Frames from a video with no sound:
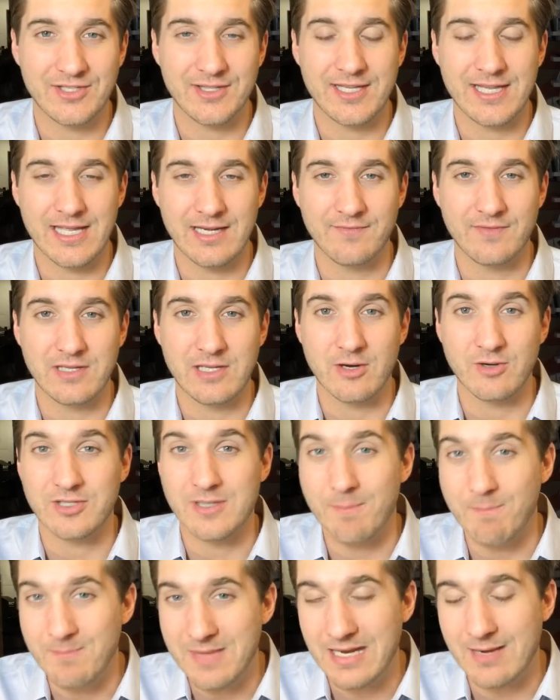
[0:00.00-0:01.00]
at the end of the year
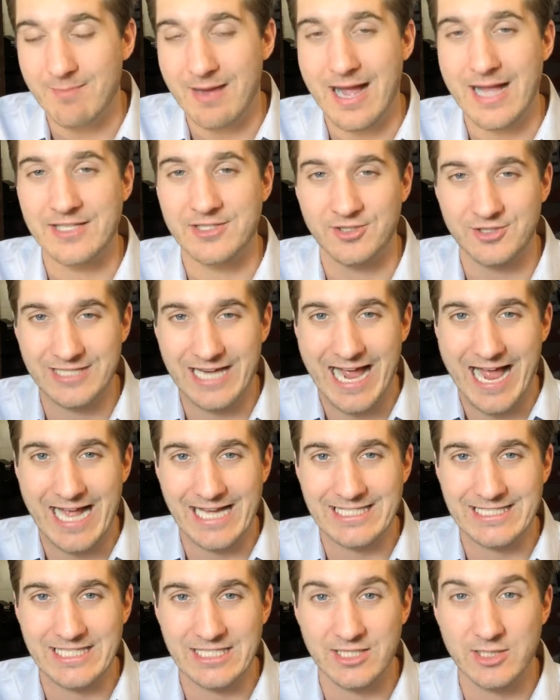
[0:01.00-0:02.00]
to minimize your
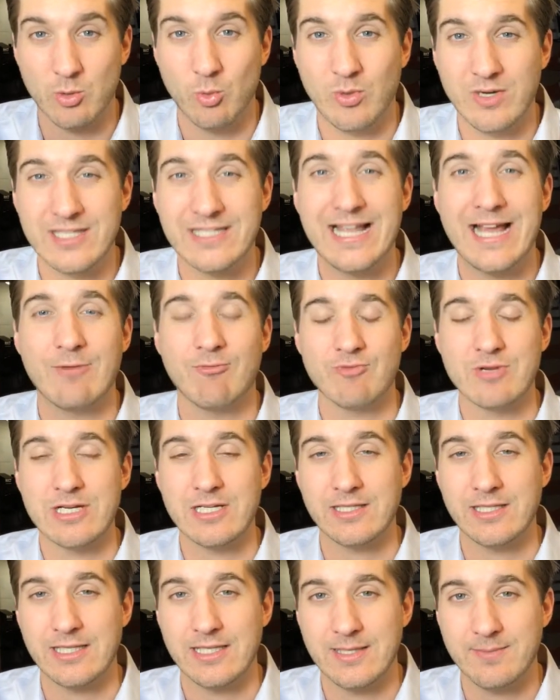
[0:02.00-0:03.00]
taxes. So what does that
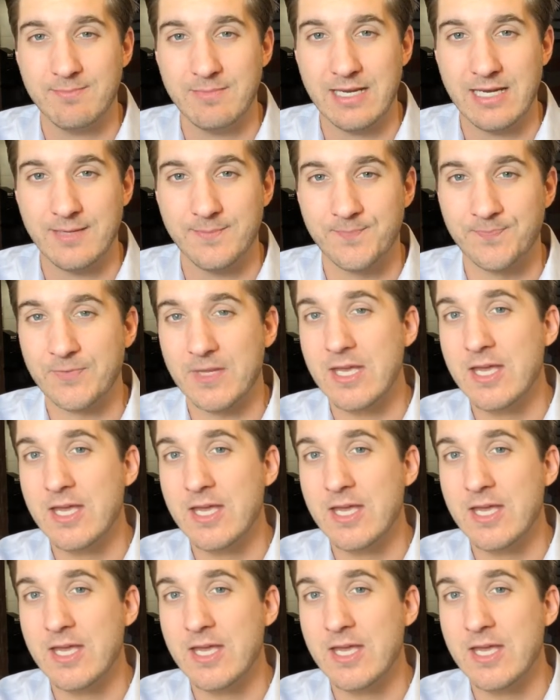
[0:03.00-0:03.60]
really mean?